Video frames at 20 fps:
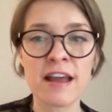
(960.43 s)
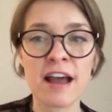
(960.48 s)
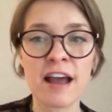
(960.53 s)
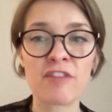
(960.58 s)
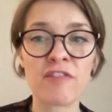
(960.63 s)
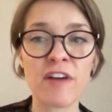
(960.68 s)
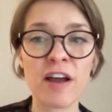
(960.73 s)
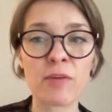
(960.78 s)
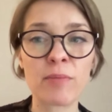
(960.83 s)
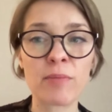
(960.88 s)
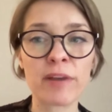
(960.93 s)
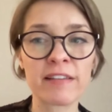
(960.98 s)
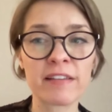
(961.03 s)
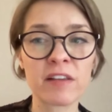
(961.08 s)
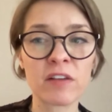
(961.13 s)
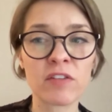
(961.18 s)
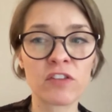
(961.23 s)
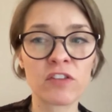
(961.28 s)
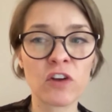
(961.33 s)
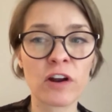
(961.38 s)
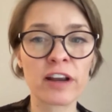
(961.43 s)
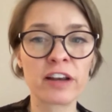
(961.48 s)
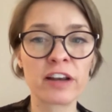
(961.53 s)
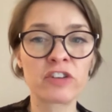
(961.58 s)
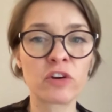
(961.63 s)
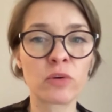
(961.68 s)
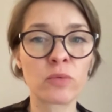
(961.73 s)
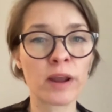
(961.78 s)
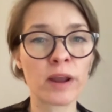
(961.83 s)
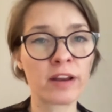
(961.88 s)
I found myself starting
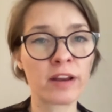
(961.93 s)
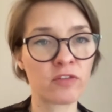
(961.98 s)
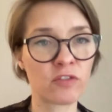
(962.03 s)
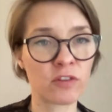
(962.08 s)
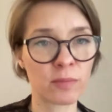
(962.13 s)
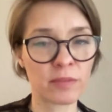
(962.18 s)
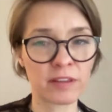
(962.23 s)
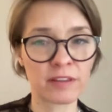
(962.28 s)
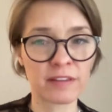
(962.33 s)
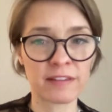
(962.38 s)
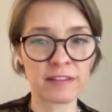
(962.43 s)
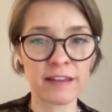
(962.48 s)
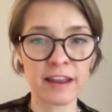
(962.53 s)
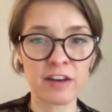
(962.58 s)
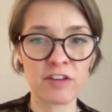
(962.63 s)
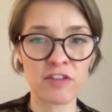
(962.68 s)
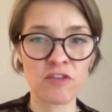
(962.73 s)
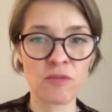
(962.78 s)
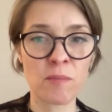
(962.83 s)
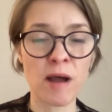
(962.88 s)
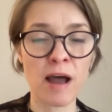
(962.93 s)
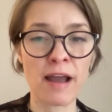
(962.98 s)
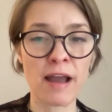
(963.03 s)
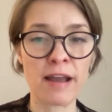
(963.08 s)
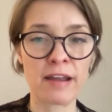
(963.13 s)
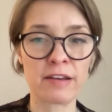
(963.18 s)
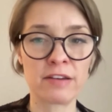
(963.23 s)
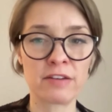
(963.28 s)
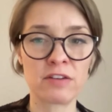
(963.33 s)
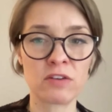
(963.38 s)
to write from this state of
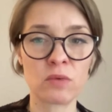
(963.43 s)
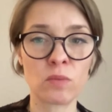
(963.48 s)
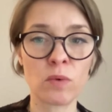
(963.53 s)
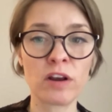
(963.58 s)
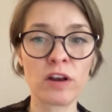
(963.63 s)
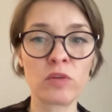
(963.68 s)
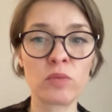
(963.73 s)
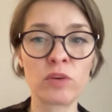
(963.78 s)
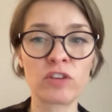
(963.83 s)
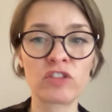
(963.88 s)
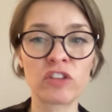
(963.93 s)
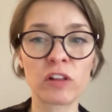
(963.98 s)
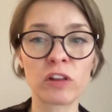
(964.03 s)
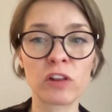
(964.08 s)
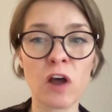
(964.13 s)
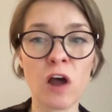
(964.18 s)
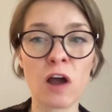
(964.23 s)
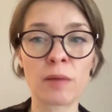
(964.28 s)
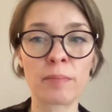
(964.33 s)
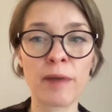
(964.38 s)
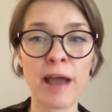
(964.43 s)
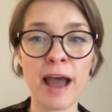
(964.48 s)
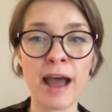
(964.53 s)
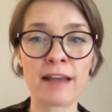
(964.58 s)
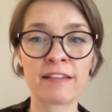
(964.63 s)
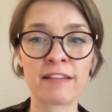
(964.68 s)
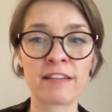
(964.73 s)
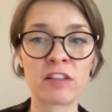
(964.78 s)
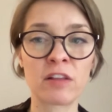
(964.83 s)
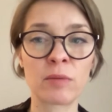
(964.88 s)
mind, one in which the long
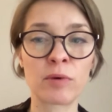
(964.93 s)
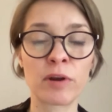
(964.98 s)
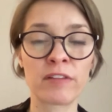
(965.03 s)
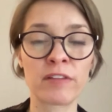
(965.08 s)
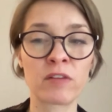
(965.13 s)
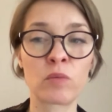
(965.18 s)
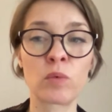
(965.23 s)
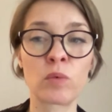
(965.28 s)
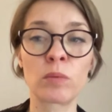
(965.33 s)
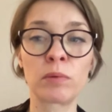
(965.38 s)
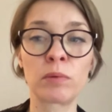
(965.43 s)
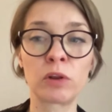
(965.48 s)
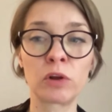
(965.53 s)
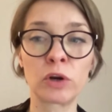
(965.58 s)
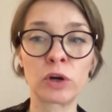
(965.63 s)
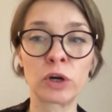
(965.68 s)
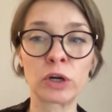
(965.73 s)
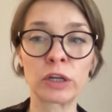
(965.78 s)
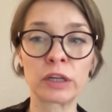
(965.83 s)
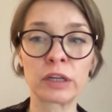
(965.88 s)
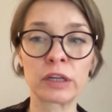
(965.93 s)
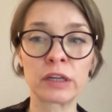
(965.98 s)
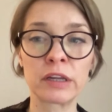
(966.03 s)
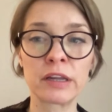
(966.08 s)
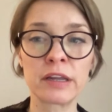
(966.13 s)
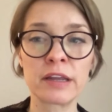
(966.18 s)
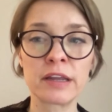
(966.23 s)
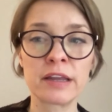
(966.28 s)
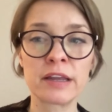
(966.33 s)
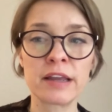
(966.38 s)
past and the present were blurred.
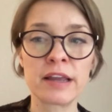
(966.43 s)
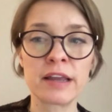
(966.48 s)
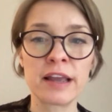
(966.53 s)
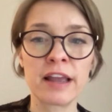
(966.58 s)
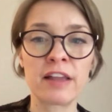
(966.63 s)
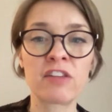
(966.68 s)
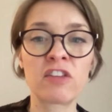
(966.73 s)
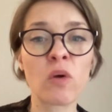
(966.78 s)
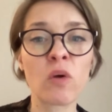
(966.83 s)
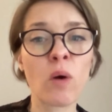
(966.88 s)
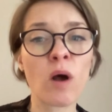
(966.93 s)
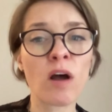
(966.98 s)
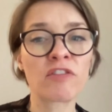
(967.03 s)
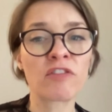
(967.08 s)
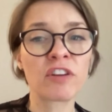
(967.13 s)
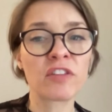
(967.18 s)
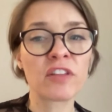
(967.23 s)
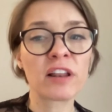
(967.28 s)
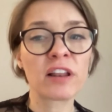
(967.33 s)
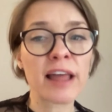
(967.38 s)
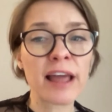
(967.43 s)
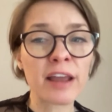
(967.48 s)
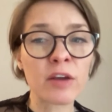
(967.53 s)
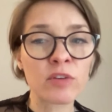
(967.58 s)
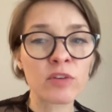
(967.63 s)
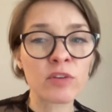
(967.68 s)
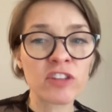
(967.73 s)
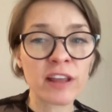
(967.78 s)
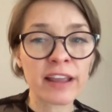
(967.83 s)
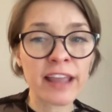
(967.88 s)
And so often the
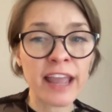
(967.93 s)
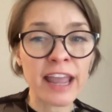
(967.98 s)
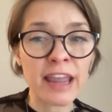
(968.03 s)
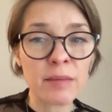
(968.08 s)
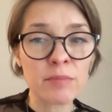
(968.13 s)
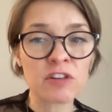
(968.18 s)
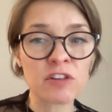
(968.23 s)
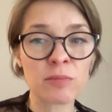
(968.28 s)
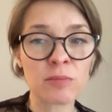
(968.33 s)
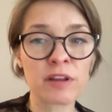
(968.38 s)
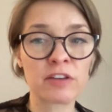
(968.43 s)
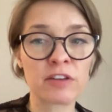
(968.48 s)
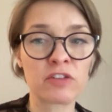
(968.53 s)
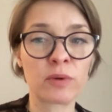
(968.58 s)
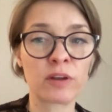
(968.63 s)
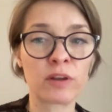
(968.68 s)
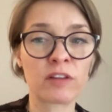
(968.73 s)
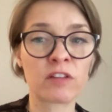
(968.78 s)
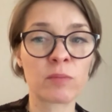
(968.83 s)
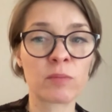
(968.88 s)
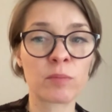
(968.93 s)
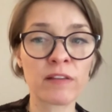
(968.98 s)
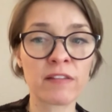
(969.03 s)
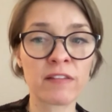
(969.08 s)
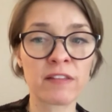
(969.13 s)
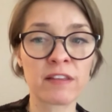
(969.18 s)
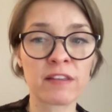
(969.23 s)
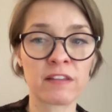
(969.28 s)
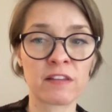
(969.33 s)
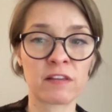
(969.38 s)
language that came to me to express
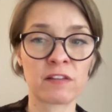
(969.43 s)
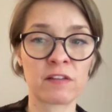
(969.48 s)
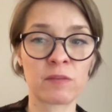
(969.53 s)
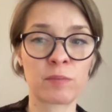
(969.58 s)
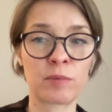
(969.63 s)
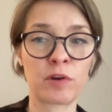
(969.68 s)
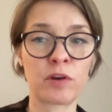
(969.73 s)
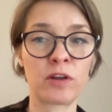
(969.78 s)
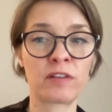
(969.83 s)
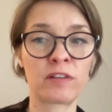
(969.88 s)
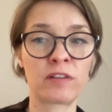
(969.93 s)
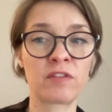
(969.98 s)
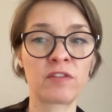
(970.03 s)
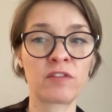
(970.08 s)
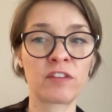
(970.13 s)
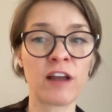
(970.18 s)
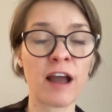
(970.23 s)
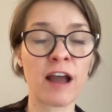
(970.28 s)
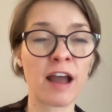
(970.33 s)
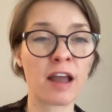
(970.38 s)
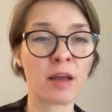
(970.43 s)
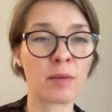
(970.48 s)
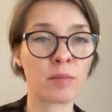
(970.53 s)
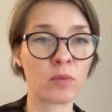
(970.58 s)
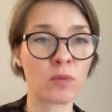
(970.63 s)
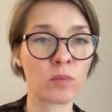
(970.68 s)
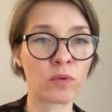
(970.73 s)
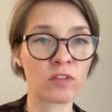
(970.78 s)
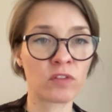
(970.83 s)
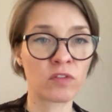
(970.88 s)
this experience of
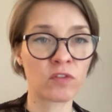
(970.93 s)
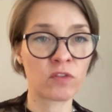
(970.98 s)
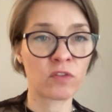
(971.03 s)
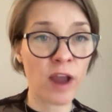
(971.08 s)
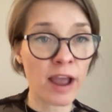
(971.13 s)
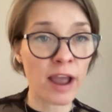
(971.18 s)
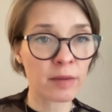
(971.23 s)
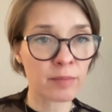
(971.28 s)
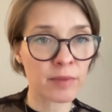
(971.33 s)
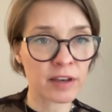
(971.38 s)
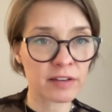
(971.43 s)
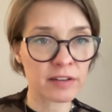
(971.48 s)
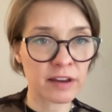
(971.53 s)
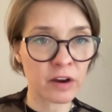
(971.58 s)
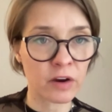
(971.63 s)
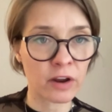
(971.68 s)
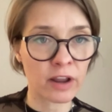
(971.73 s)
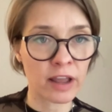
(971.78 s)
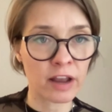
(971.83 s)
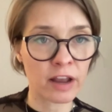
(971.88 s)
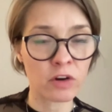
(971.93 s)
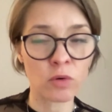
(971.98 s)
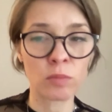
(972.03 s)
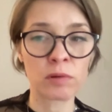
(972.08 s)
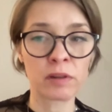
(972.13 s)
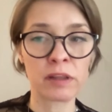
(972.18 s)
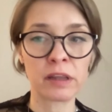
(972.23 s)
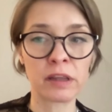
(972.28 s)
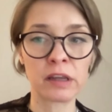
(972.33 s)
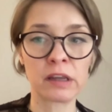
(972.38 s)
time was fragmentary and
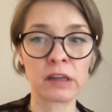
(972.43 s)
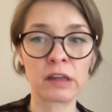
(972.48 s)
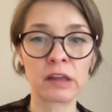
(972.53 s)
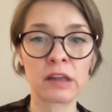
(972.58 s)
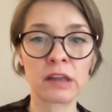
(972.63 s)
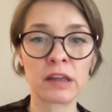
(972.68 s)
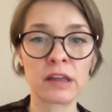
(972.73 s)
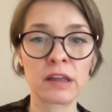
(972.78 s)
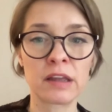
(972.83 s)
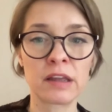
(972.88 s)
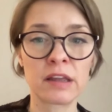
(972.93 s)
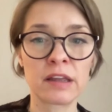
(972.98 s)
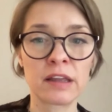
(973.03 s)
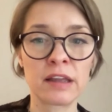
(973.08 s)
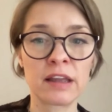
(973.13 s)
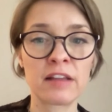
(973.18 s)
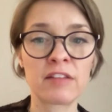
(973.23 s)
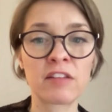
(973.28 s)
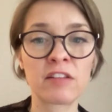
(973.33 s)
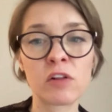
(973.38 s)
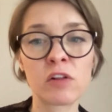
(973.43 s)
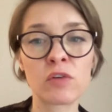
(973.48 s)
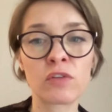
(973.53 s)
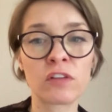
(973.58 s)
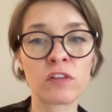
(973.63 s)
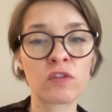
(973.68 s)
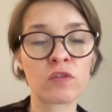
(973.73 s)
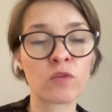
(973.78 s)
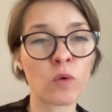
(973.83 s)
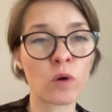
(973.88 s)
oblique. Its
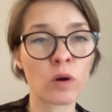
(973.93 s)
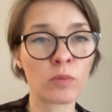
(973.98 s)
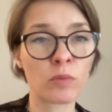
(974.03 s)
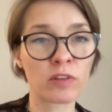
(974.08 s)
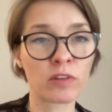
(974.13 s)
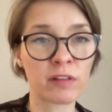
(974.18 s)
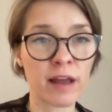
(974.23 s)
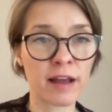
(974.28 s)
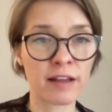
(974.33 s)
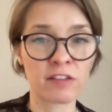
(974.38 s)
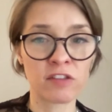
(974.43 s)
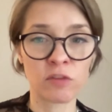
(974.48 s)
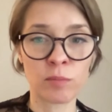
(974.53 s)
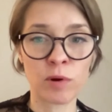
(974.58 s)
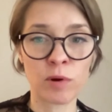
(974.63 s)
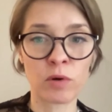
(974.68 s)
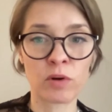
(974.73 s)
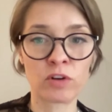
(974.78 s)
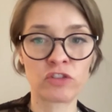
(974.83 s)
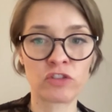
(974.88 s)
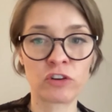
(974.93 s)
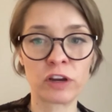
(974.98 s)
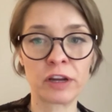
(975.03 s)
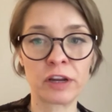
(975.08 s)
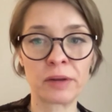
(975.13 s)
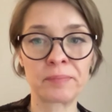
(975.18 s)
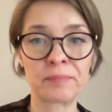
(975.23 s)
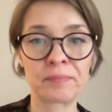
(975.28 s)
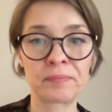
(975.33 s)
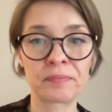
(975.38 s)
closest form was lines of
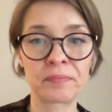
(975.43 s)
poetry.